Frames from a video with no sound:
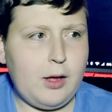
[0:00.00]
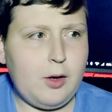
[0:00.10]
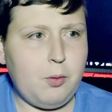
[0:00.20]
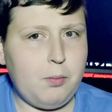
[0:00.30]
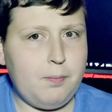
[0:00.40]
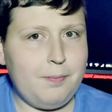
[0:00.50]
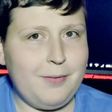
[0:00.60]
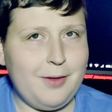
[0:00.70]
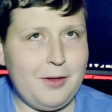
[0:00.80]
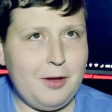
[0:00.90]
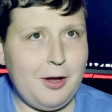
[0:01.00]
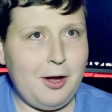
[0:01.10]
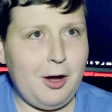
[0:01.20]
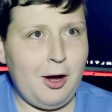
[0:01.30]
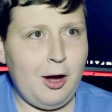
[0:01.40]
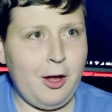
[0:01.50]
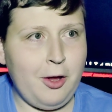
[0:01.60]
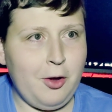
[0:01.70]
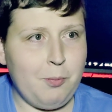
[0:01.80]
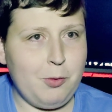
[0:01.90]
Hello,
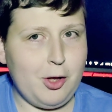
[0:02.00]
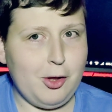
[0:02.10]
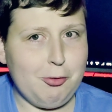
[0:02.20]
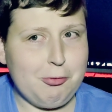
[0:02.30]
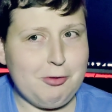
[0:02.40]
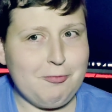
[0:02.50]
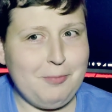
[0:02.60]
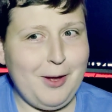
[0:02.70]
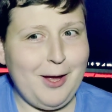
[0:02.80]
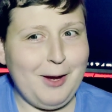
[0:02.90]
I am the elusive